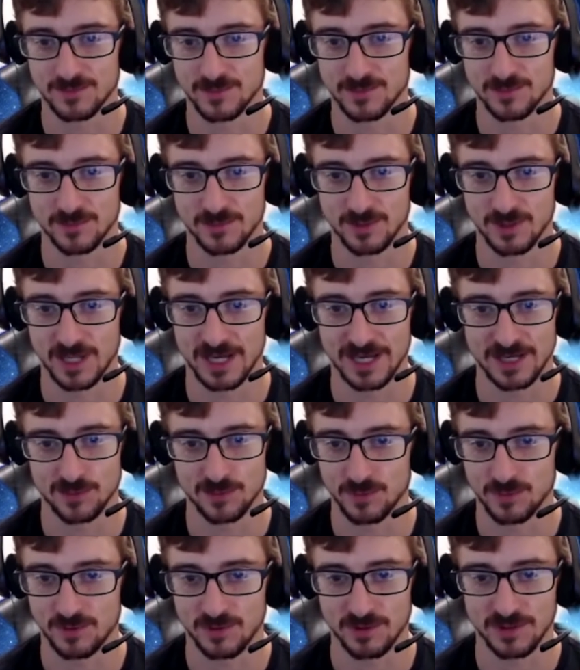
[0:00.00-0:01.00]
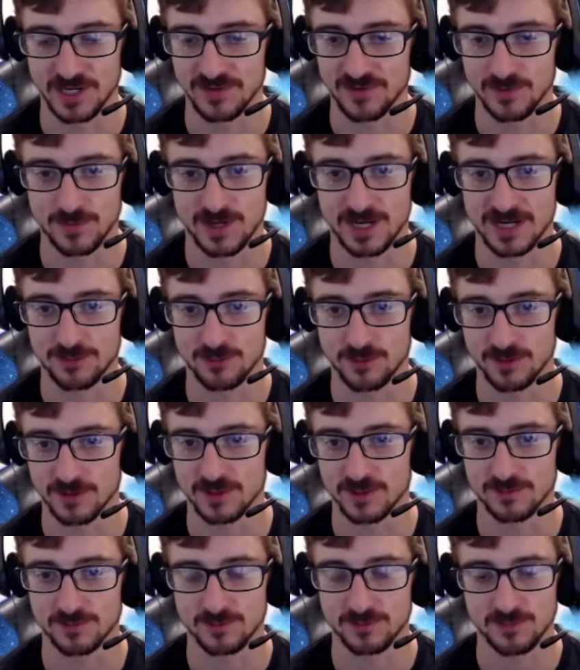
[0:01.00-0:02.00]
relatable, and everybody
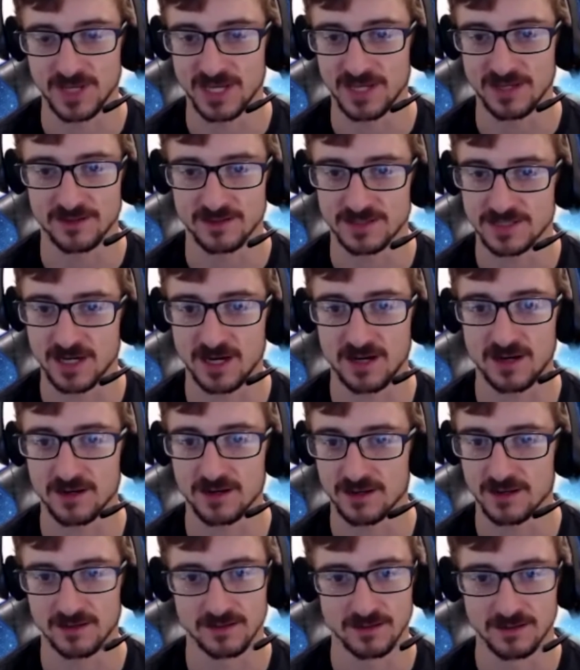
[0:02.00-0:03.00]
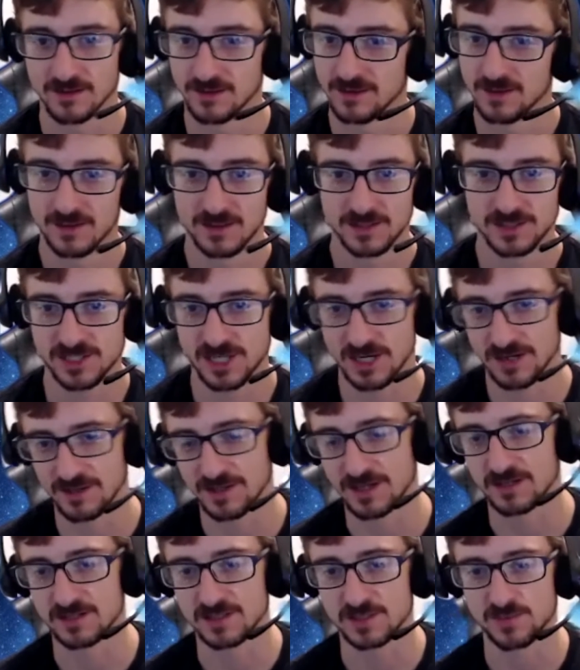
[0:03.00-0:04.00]
wanted to meet and talk and share
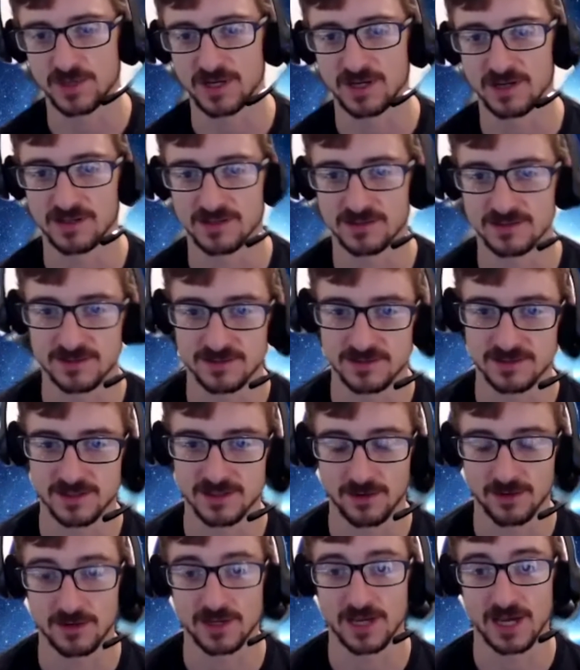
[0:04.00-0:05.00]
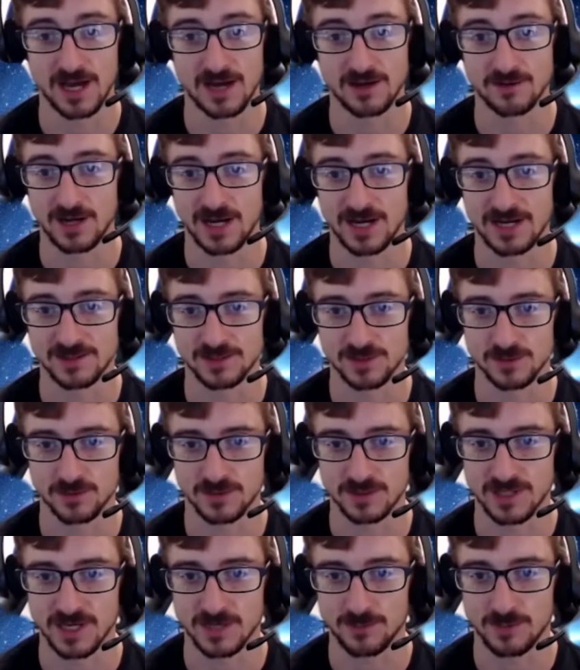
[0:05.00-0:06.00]
their experiences. So yeah, I
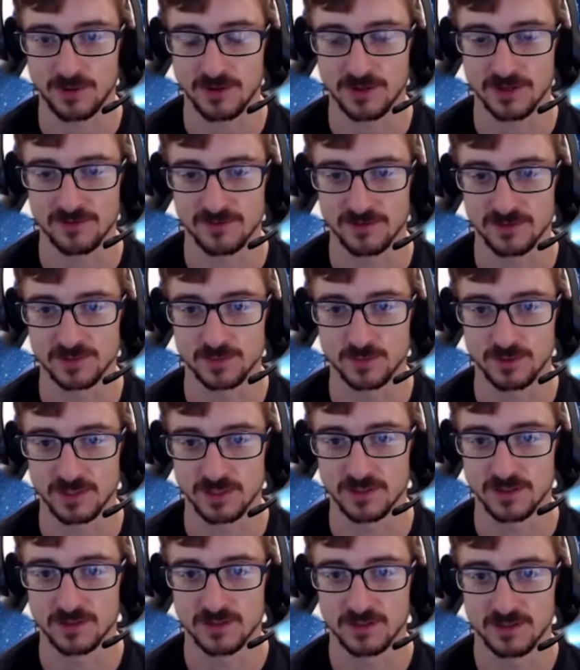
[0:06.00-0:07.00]
enjoyed that part of it as well.